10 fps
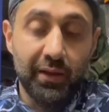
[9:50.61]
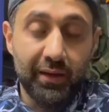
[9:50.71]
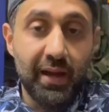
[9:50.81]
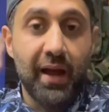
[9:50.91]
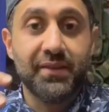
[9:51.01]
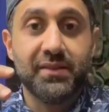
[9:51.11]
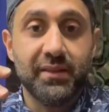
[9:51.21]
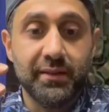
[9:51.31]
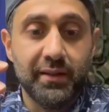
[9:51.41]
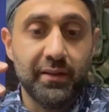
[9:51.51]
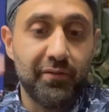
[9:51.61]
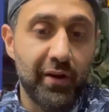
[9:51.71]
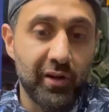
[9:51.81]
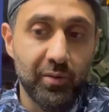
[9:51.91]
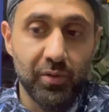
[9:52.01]
constant, and the
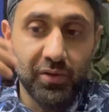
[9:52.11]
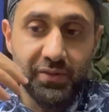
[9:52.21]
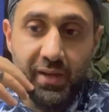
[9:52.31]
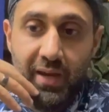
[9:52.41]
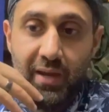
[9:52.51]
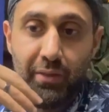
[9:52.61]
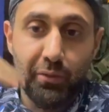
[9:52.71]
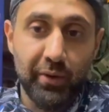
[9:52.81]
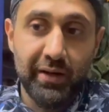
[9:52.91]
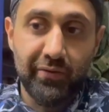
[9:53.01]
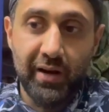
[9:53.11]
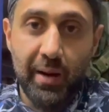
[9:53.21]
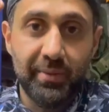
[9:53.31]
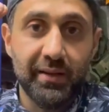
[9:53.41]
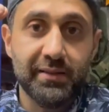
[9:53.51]
variables, I had 3 different
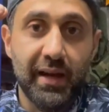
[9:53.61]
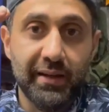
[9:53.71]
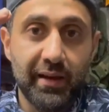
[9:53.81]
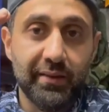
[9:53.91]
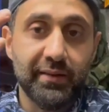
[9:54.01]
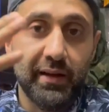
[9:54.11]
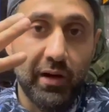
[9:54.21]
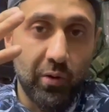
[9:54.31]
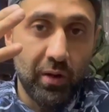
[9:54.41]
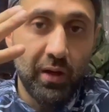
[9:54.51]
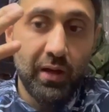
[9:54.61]
optics I tested out.